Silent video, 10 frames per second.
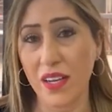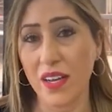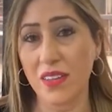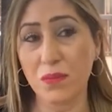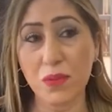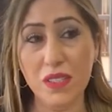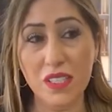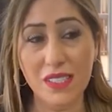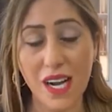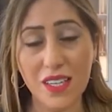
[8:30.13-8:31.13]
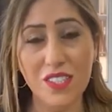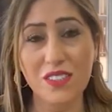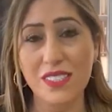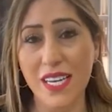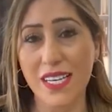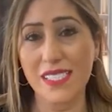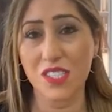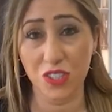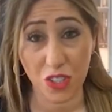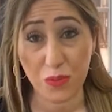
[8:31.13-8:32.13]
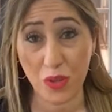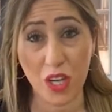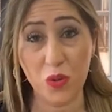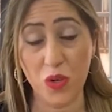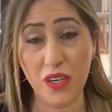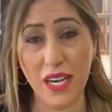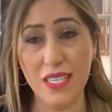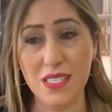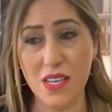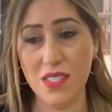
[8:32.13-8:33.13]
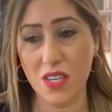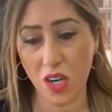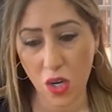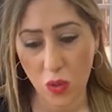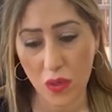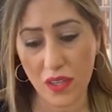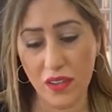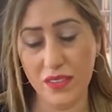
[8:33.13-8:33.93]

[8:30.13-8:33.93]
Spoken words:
The doctor takes your blood work and says, oh,